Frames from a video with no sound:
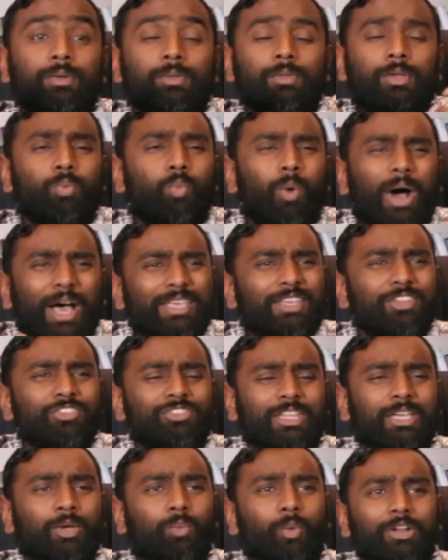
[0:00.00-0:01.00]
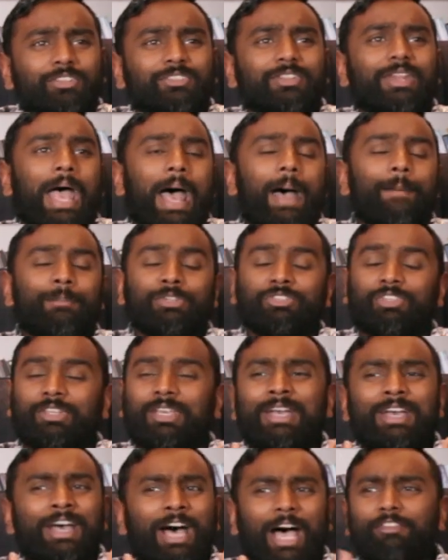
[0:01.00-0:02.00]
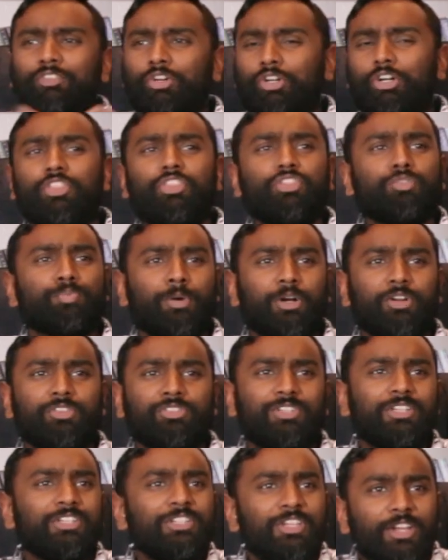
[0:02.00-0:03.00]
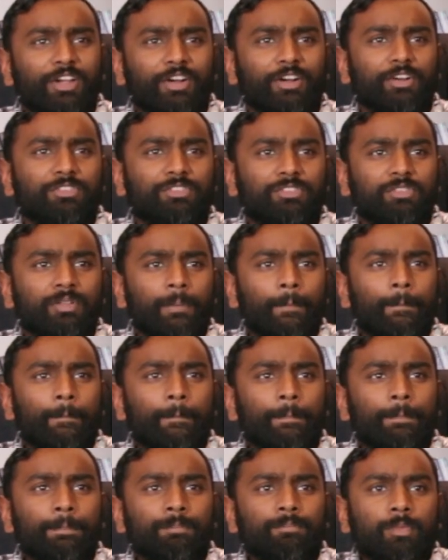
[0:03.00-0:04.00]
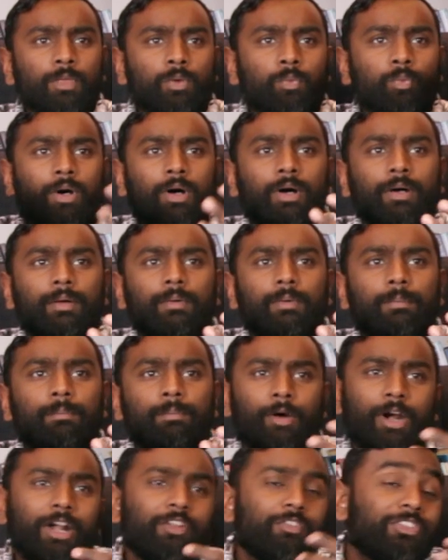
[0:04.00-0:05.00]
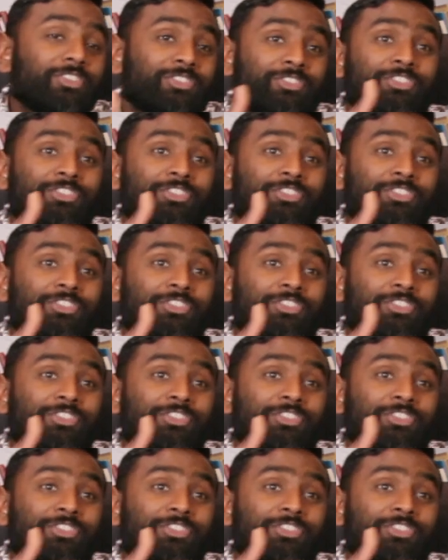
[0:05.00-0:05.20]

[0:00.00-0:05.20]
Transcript: Like, why is like why does it happen? It's like I haven't heard of this person in years. Well, part of it's